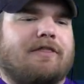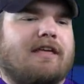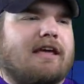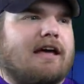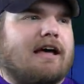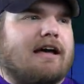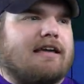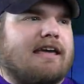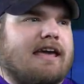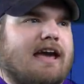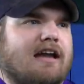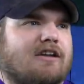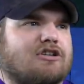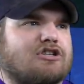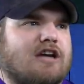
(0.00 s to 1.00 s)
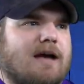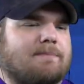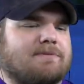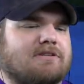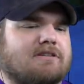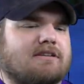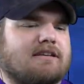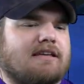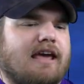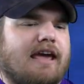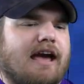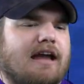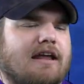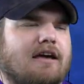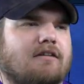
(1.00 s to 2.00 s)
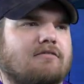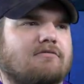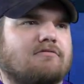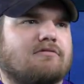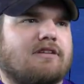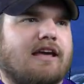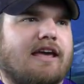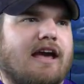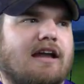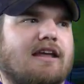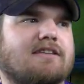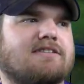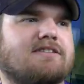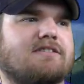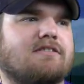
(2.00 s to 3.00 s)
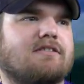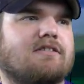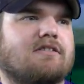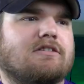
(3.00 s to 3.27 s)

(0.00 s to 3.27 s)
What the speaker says: the Kayana shops. Kayanas.